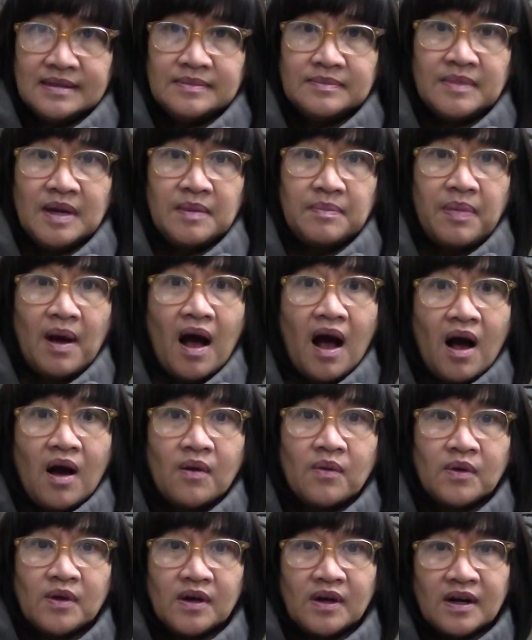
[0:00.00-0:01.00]
My
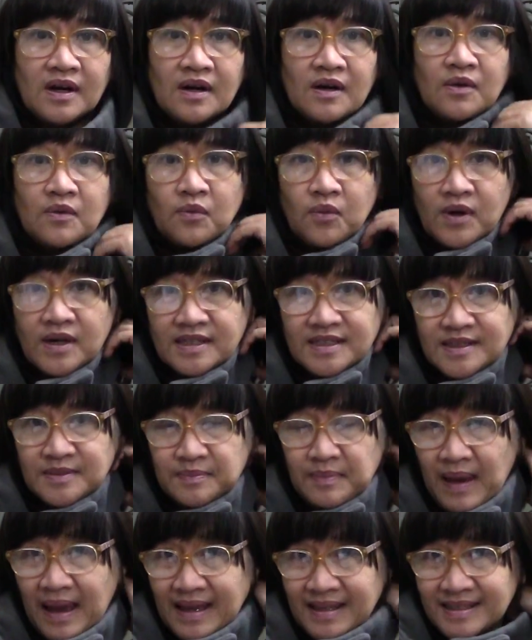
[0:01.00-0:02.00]
power works
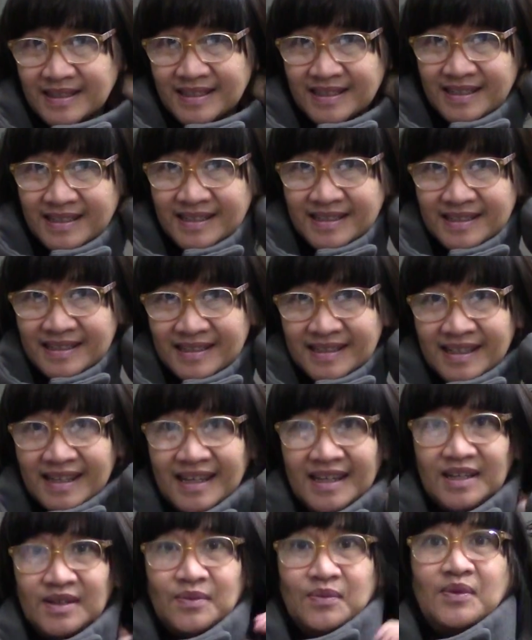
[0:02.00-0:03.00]
best
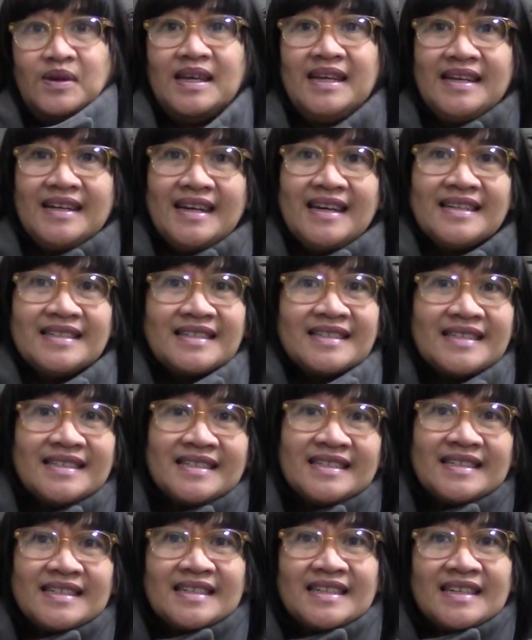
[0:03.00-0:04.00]
in
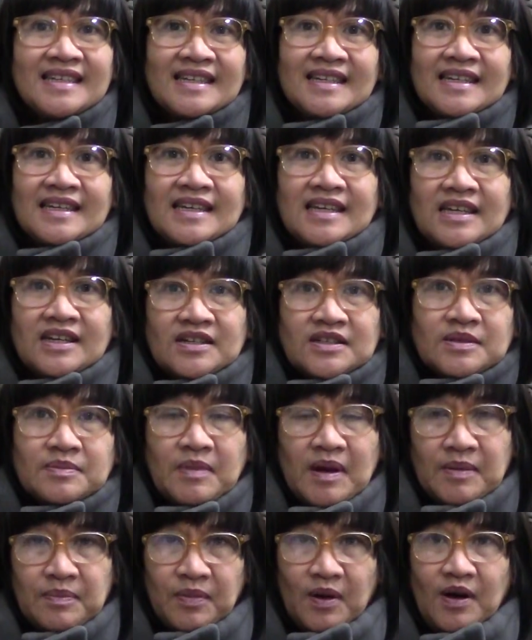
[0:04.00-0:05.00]
weakness." Here's
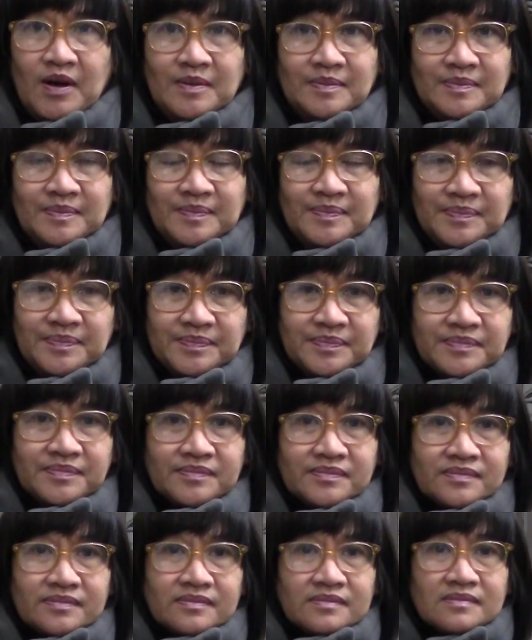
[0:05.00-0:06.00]
my poem.
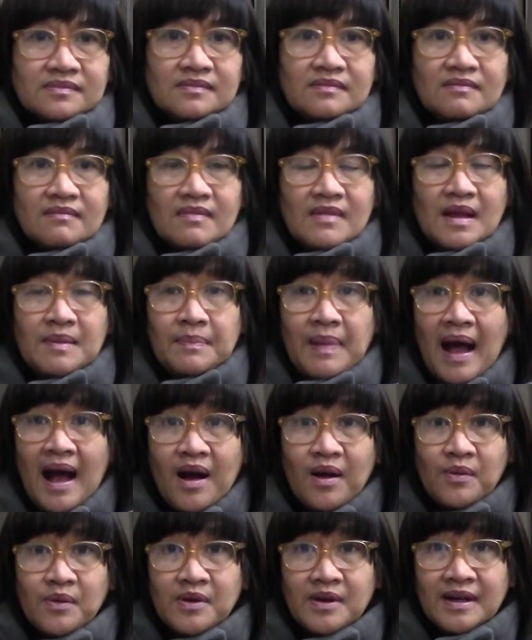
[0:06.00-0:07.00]

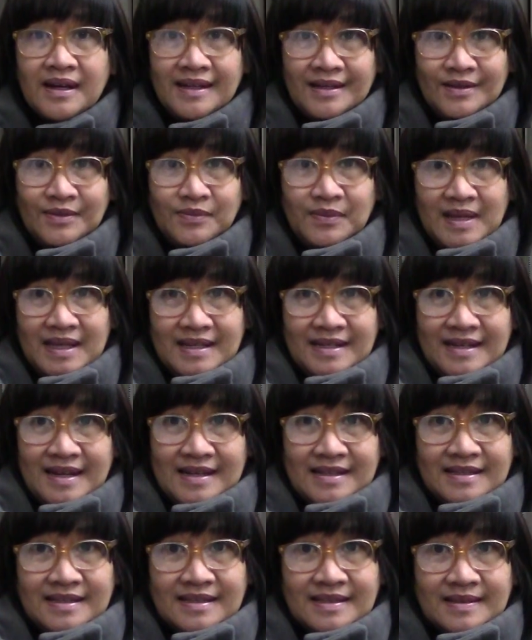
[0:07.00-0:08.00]
Power in
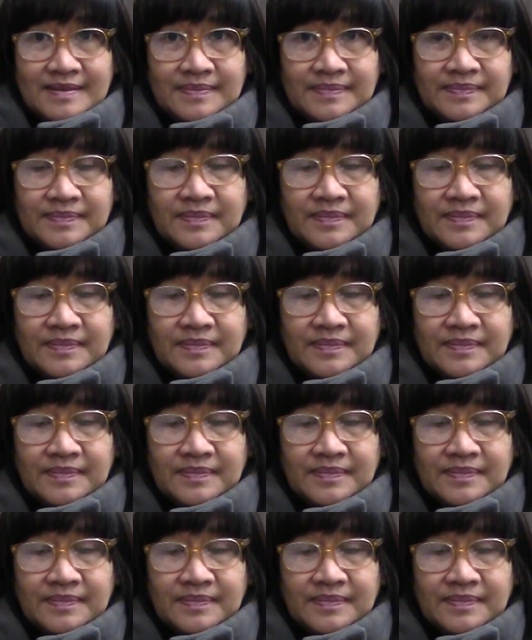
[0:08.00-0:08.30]
weakness.